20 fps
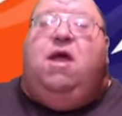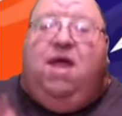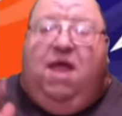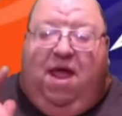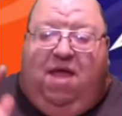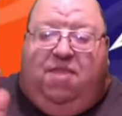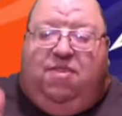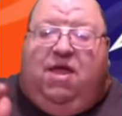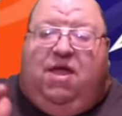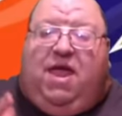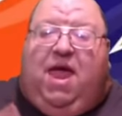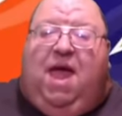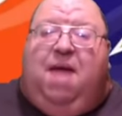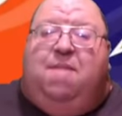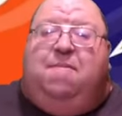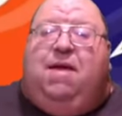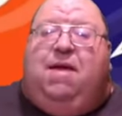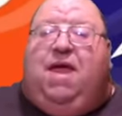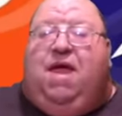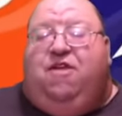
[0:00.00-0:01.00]
in the
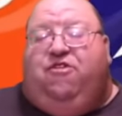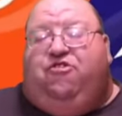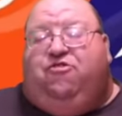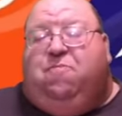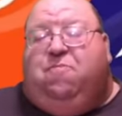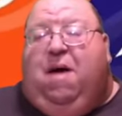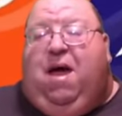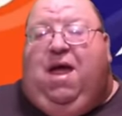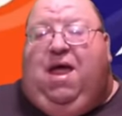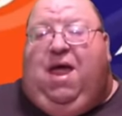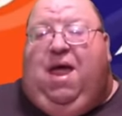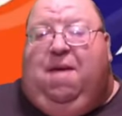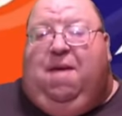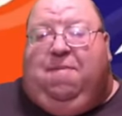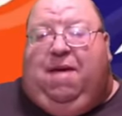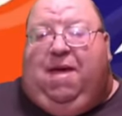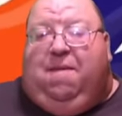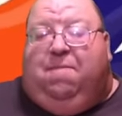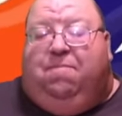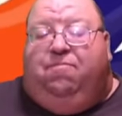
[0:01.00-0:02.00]
game against
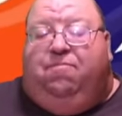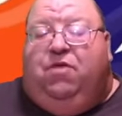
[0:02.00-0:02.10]
Miami.